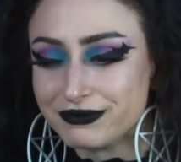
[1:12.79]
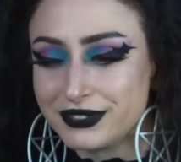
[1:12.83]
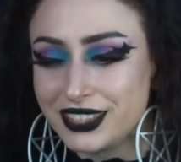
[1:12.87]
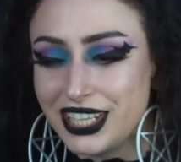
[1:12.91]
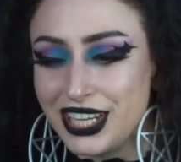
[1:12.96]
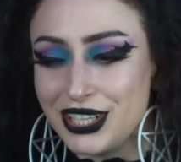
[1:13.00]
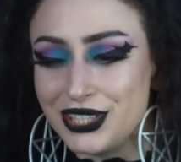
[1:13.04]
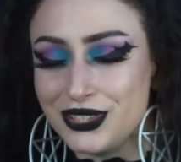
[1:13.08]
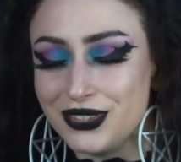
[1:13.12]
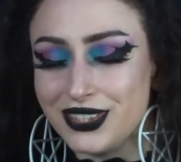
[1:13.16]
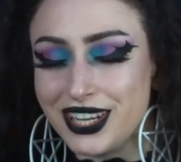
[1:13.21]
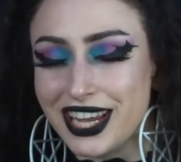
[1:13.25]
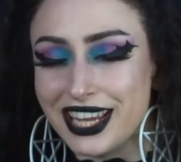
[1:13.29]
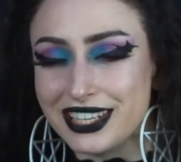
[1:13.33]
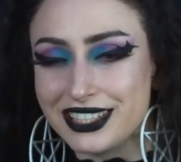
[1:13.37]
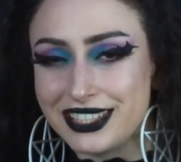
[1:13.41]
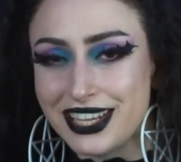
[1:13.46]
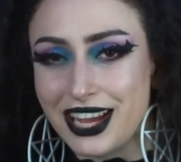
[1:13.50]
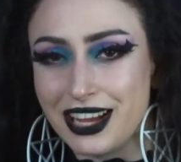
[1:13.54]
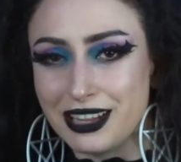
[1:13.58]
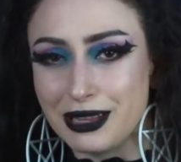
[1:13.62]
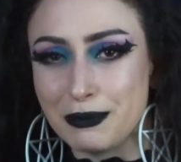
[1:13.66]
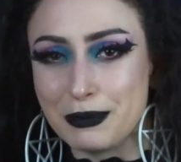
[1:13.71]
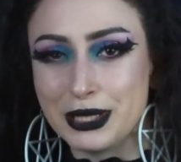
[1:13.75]
In case you can't
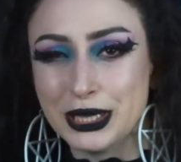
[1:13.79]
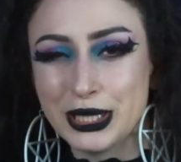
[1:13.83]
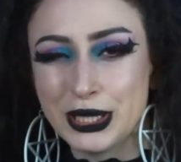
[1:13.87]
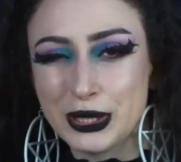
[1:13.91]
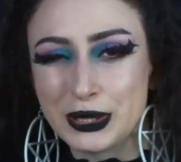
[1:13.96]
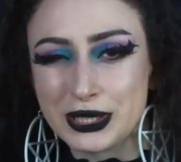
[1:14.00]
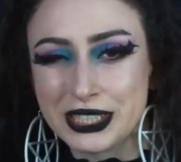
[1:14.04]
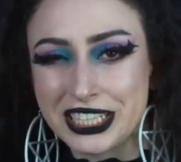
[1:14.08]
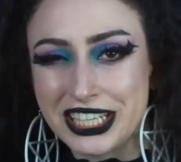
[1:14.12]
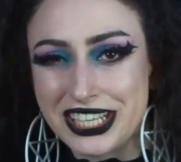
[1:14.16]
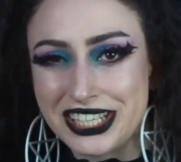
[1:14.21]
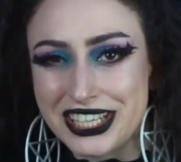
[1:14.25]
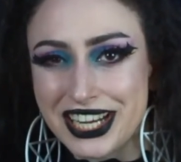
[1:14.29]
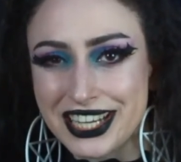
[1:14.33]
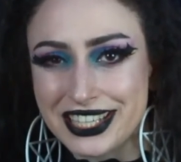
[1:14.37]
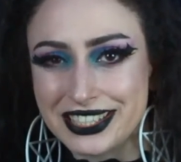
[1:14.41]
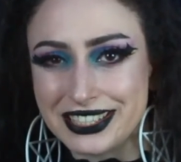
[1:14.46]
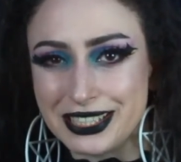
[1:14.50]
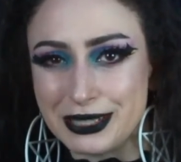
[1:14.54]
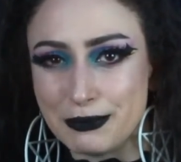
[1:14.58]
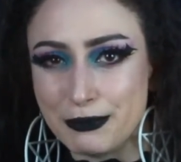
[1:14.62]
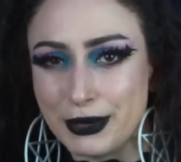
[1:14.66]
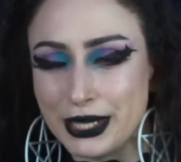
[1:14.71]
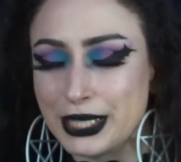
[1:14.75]
tell, I'm a little
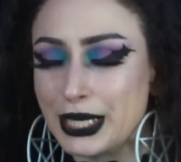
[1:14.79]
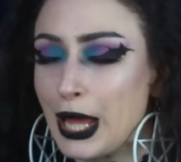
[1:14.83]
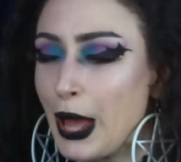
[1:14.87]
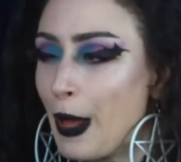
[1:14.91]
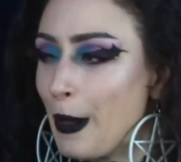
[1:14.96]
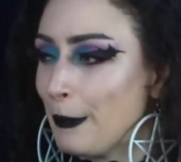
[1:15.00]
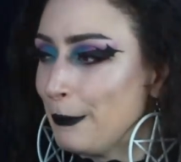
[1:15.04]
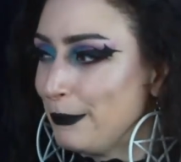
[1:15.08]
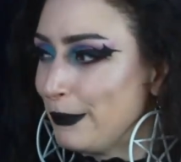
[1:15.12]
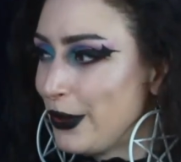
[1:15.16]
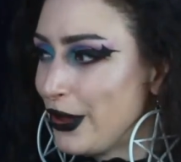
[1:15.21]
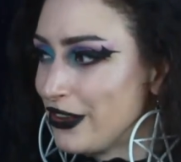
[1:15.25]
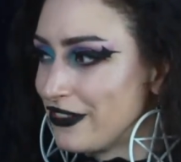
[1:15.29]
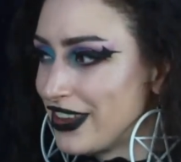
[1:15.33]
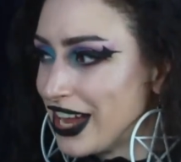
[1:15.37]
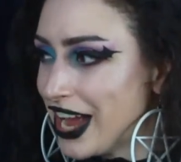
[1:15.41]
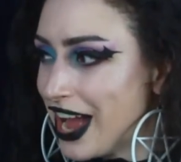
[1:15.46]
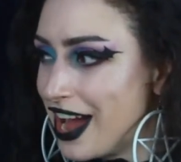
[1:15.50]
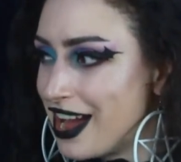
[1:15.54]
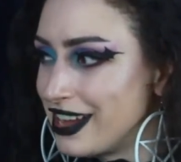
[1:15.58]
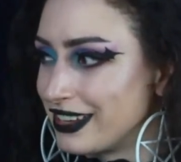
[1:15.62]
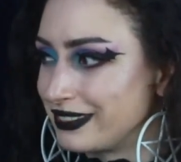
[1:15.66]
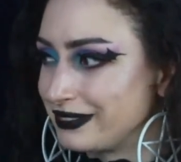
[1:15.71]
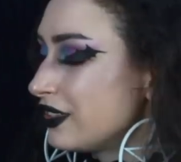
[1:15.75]
congested, but moving
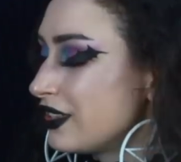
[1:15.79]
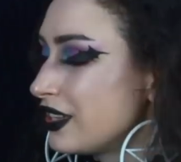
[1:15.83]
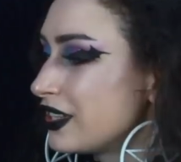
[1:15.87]
on!